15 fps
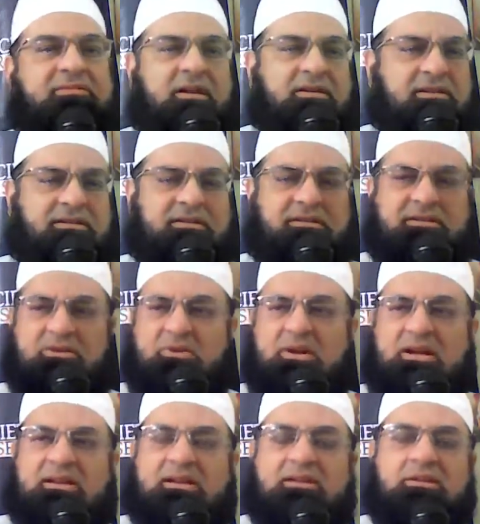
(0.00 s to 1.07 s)
No.
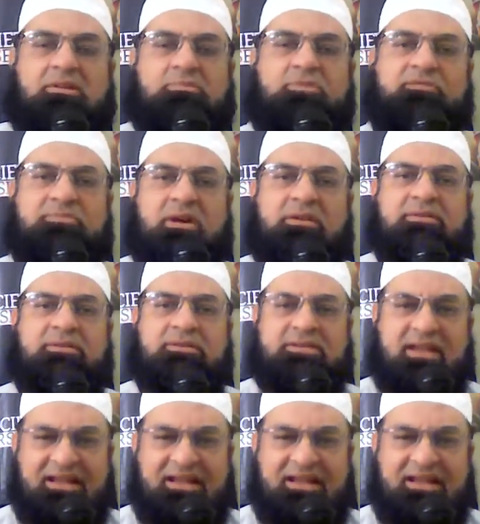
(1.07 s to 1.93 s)
Dua cannot move mountains.